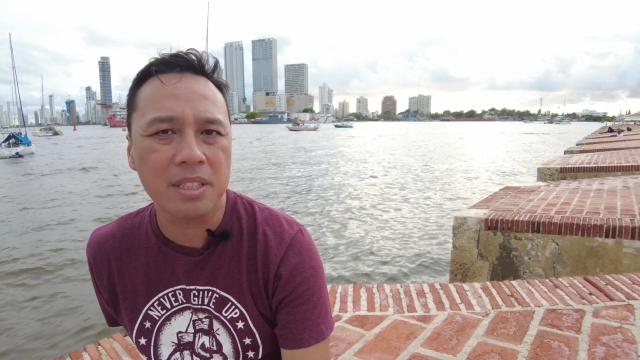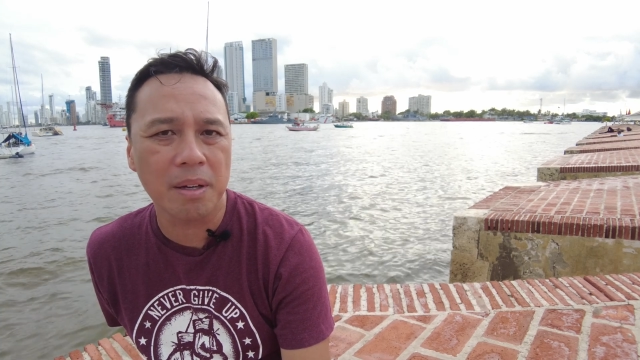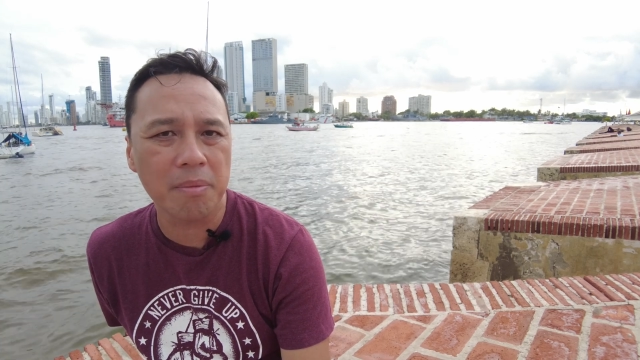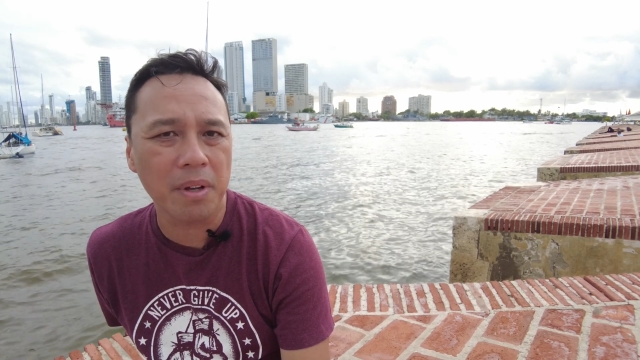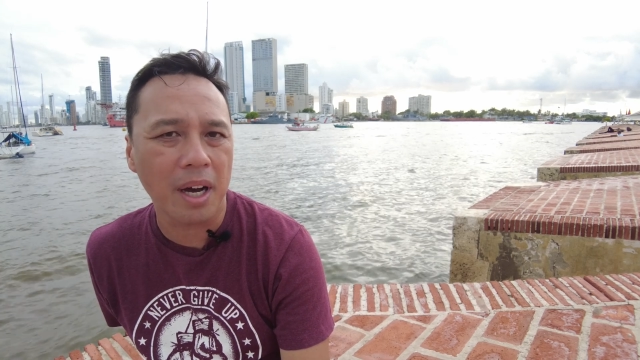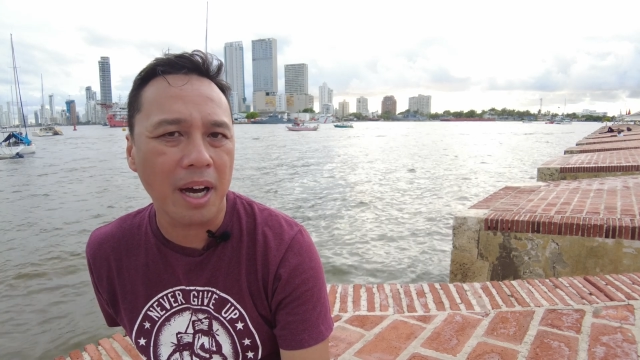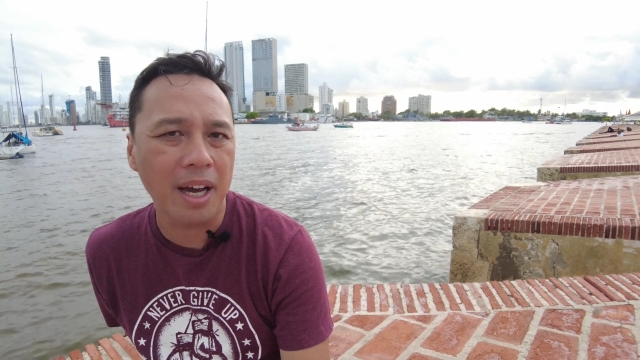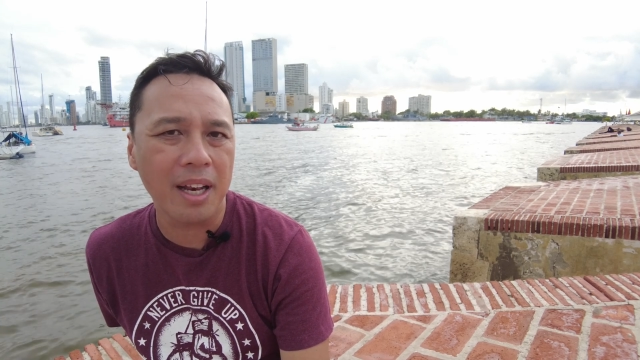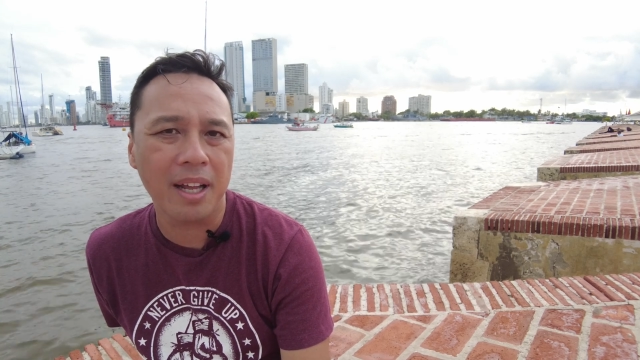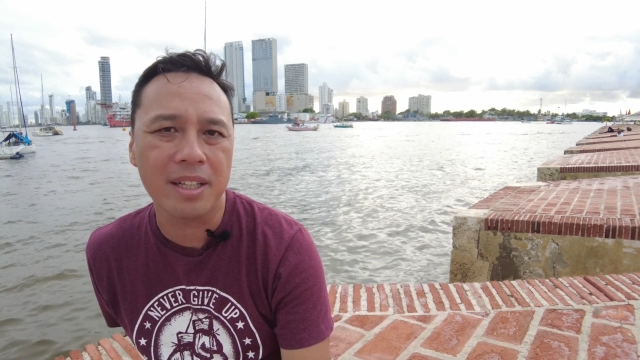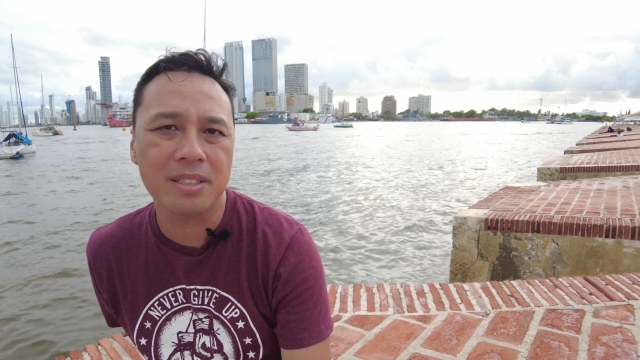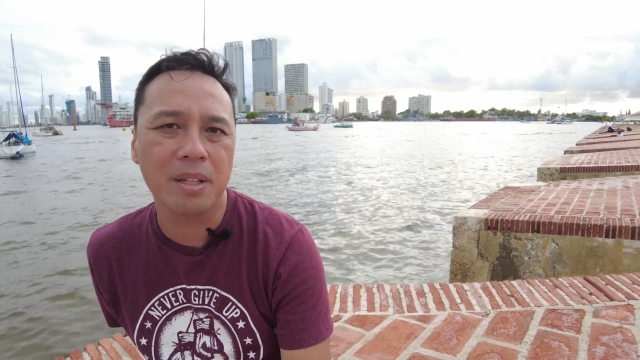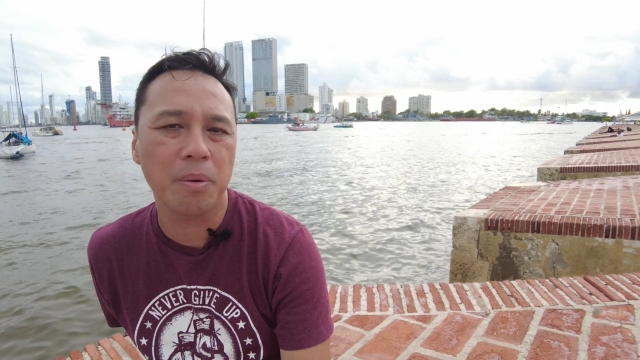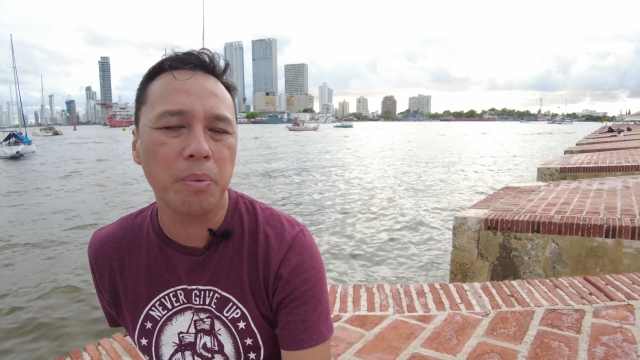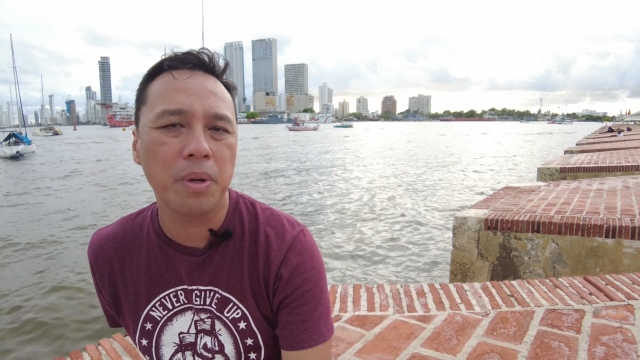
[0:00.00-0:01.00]
some of the
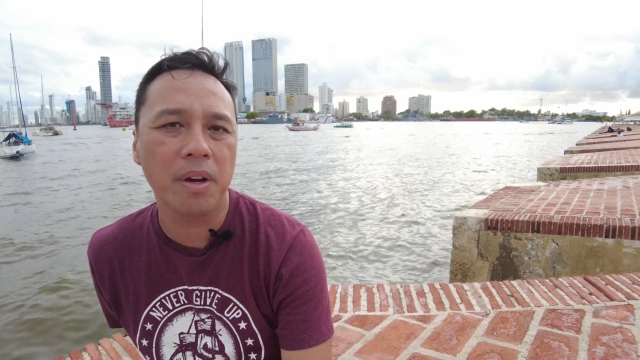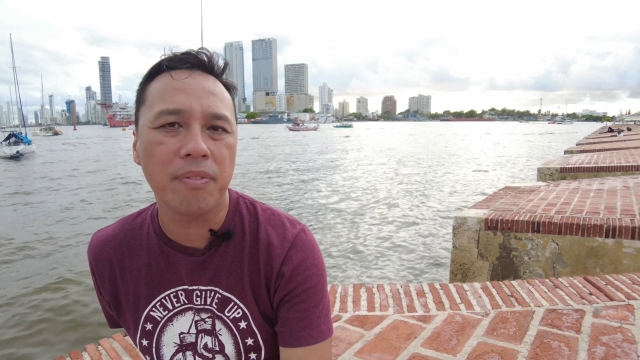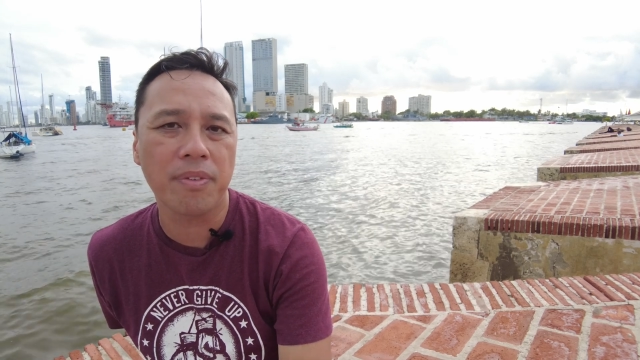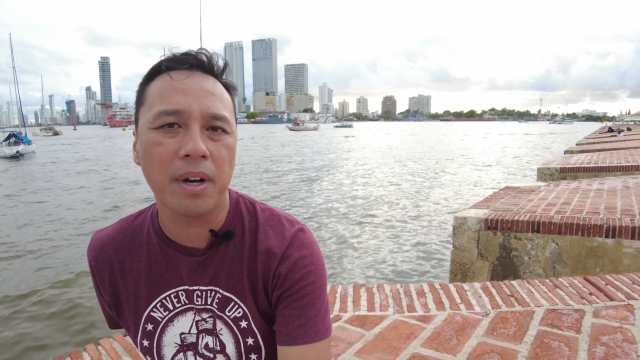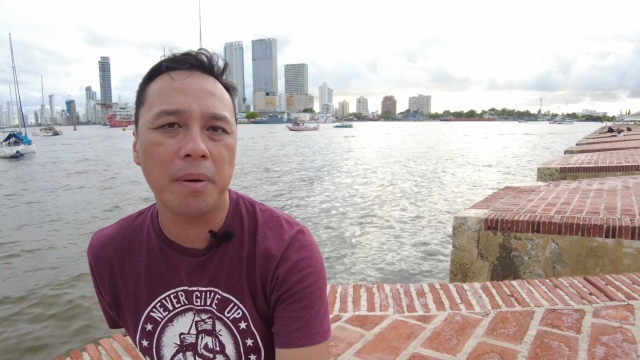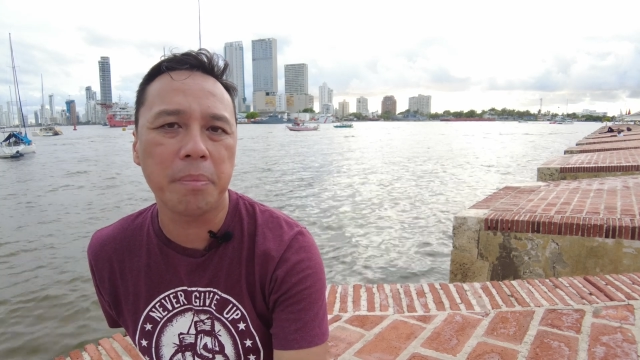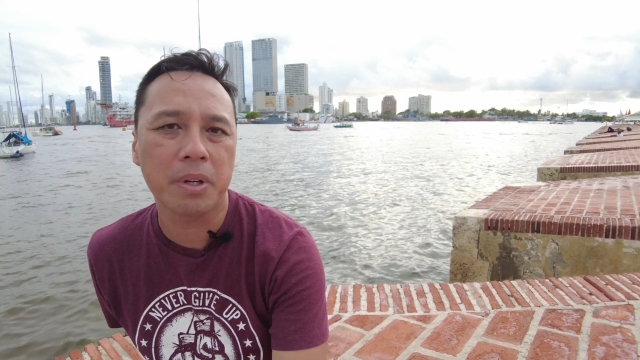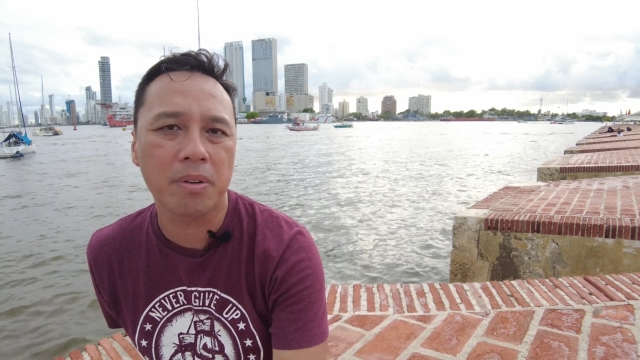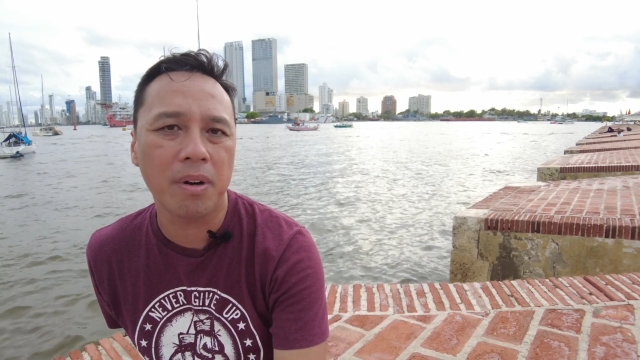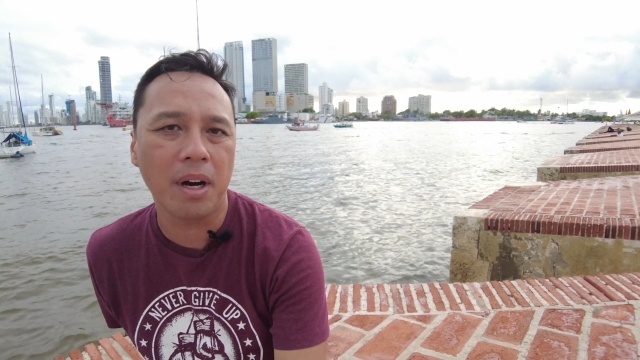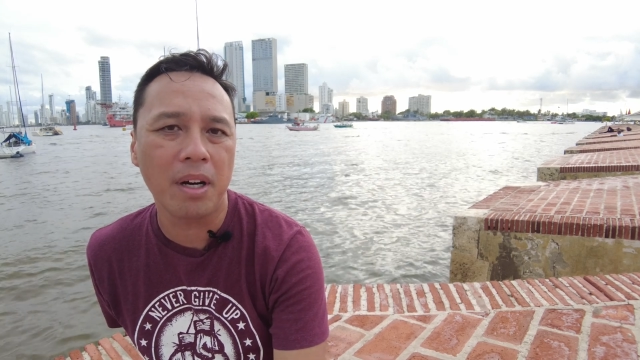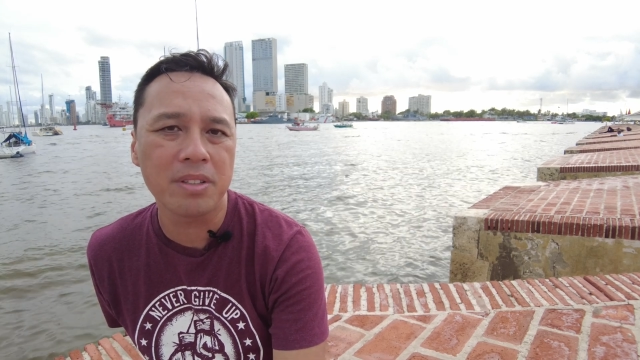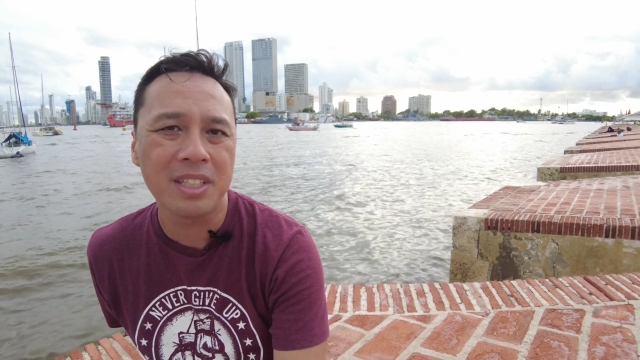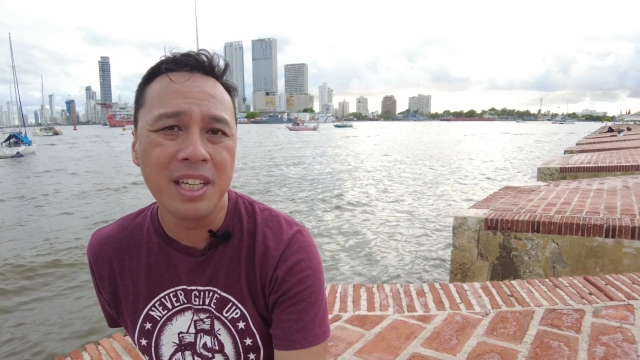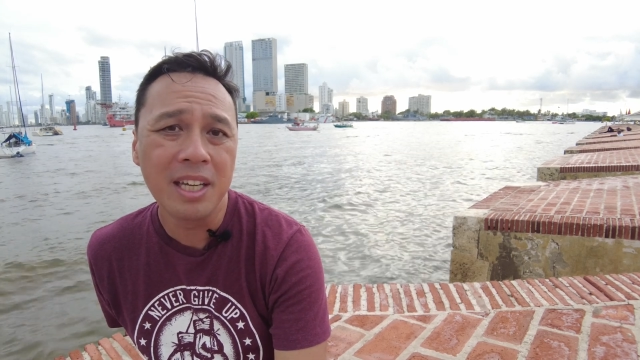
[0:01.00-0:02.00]
highlights that we have come
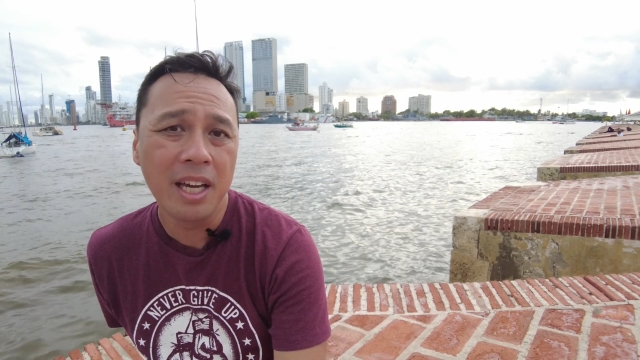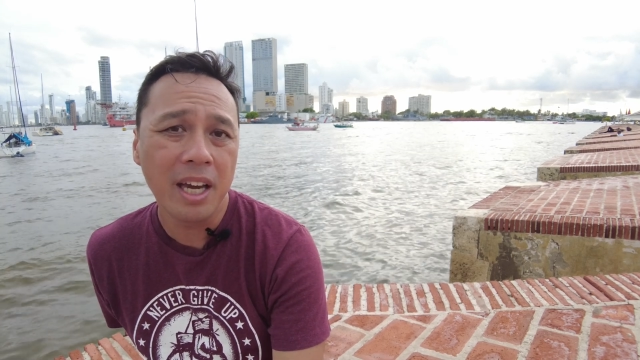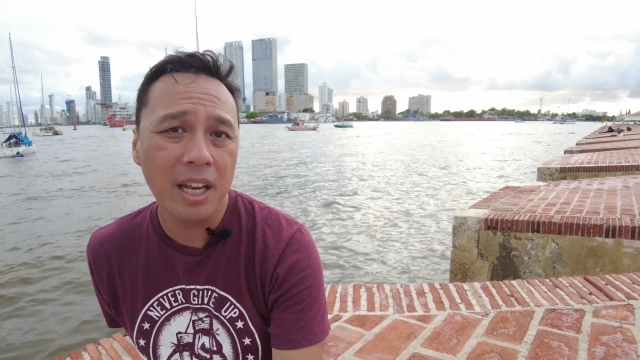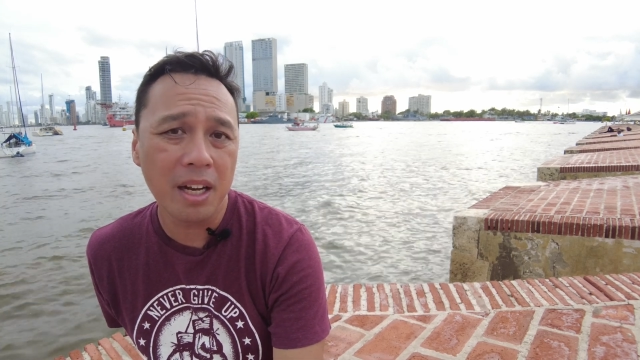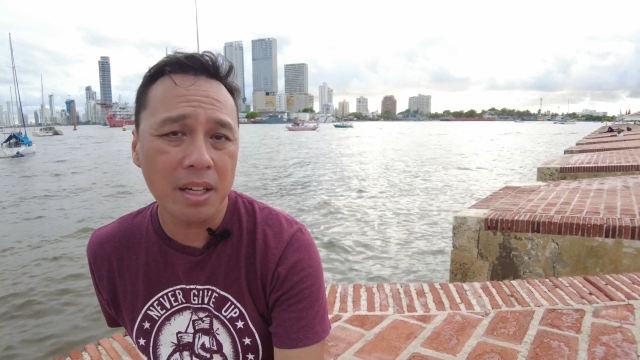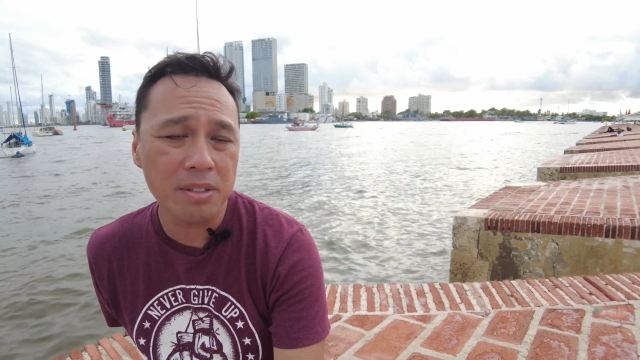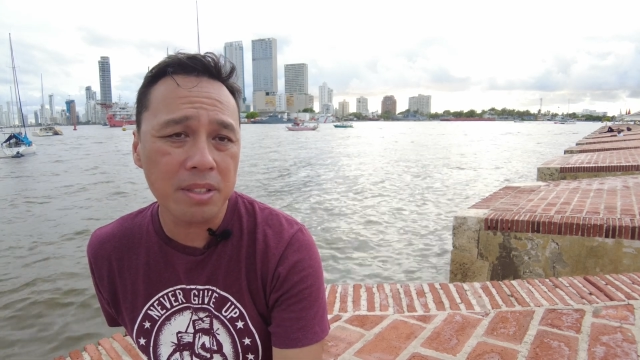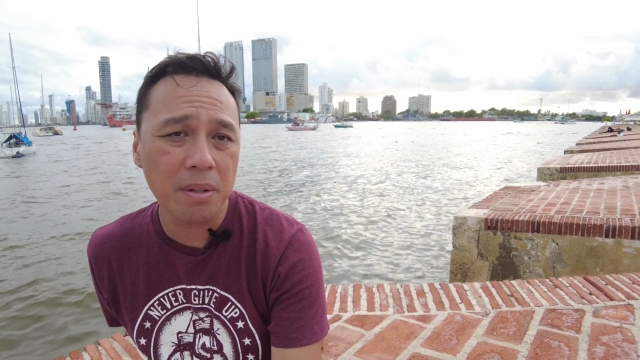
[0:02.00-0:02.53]
across, and on